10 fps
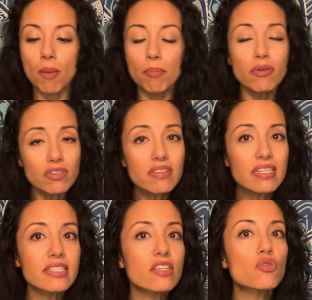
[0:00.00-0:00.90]
most of
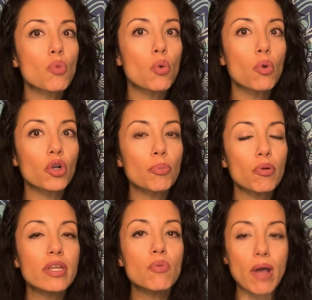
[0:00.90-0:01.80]
these zills will work
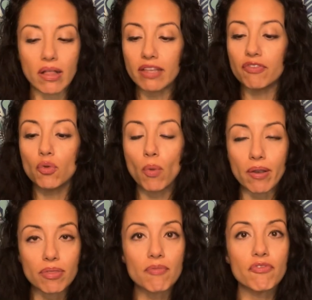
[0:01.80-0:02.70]
pretty well if you wear
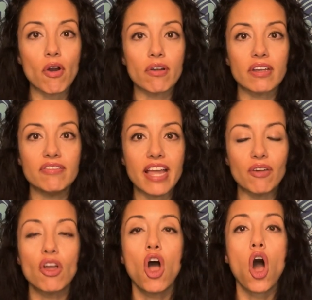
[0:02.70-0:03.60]
them far enough down